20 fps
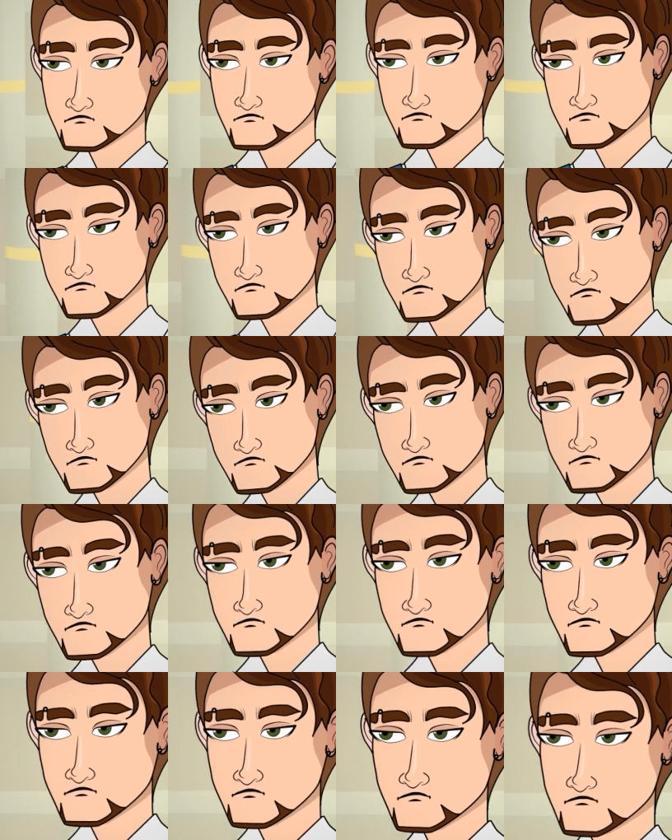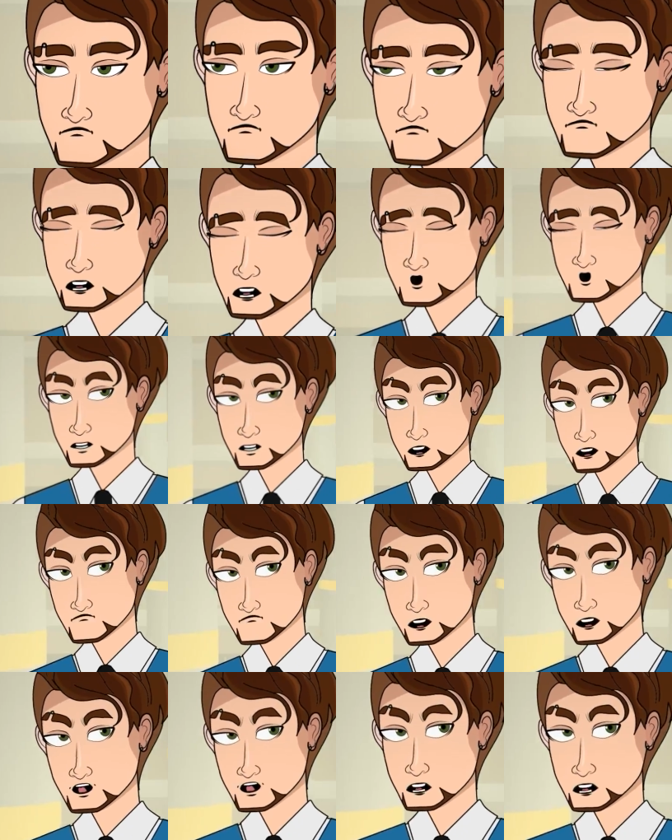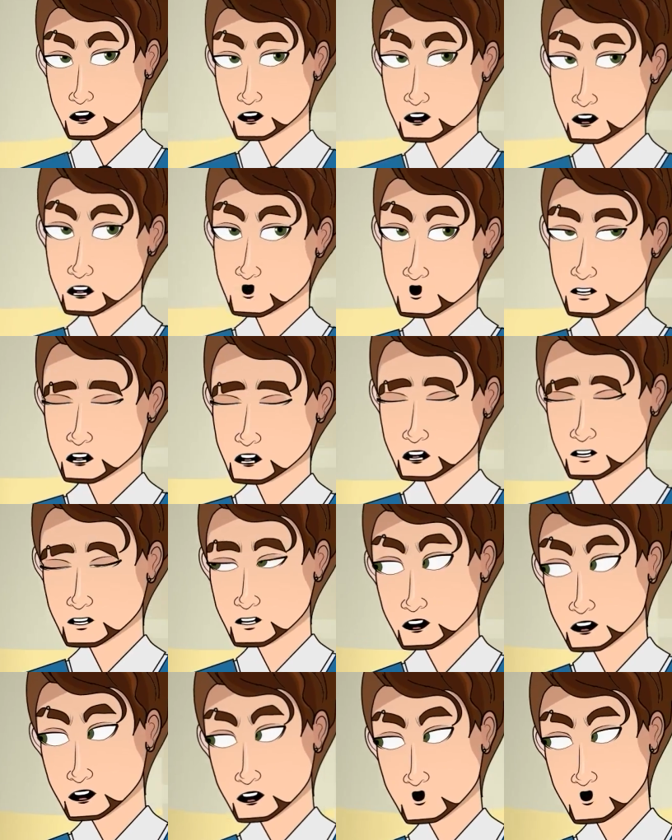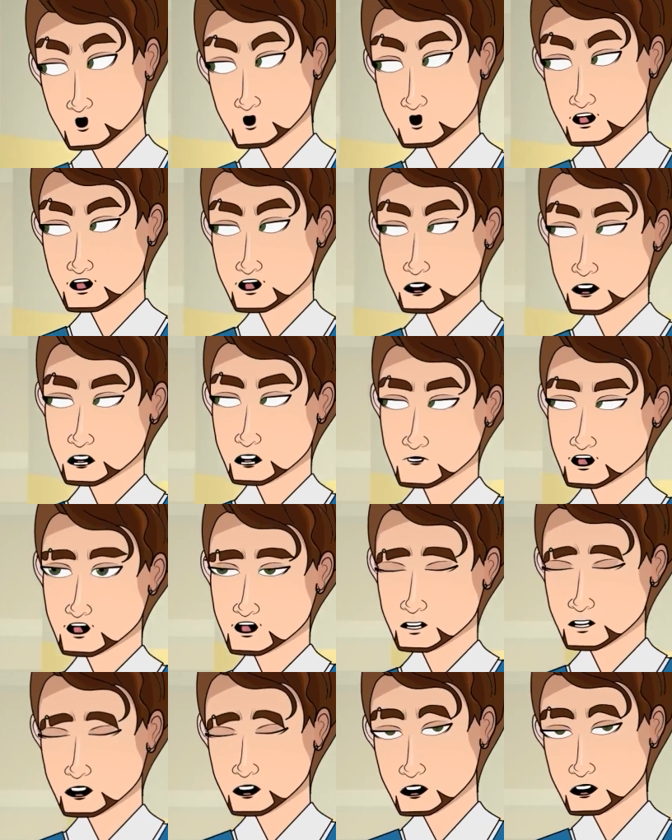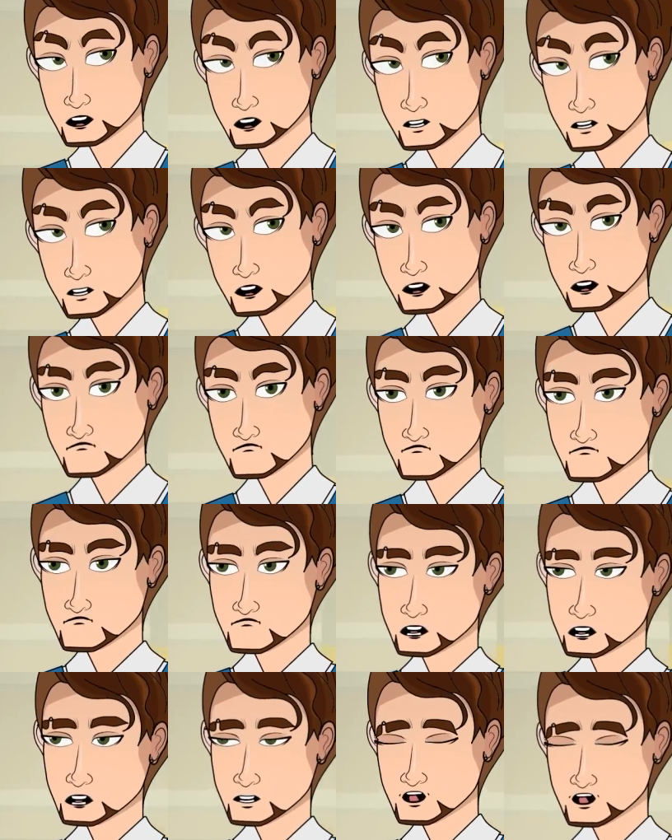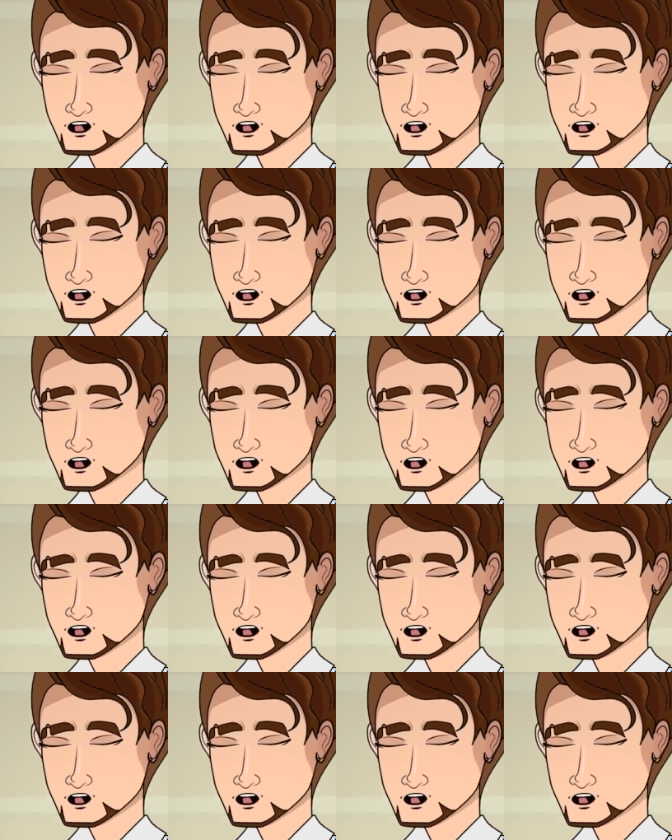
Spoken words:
I practice. "He went to park Mrs. Wickersham's car and never came back. It's the